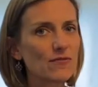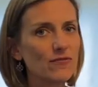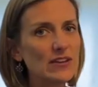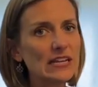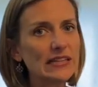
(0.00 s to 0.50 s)

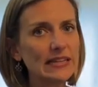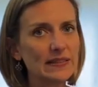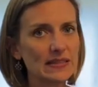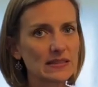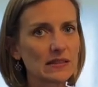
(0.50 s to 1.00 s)
feeling
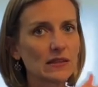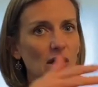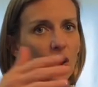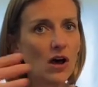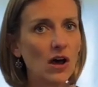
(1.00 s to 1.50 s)
these
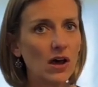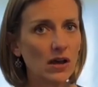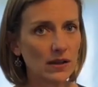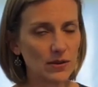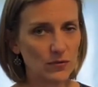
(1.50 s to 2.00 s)

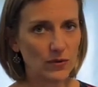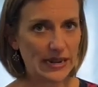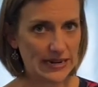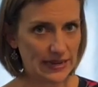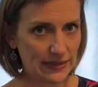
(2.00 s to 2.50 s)
long
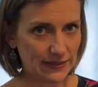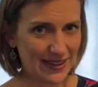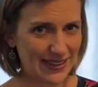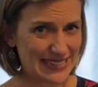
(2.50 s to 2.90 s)
right hand lines.